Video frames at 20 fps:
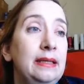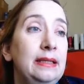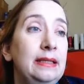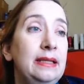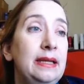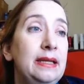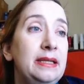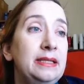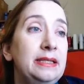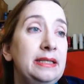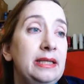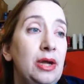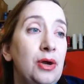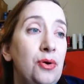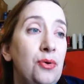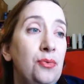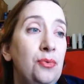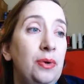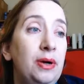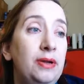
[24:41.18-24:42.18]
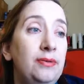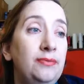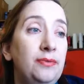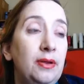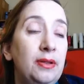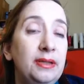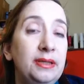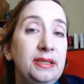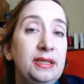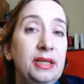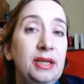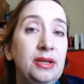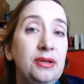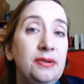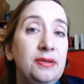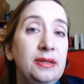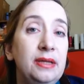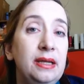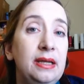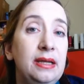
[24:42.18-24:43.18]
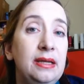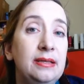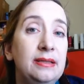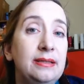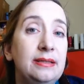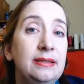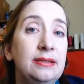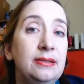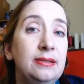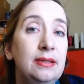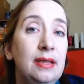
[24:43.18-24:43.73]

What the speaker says: Let us know what volunteer things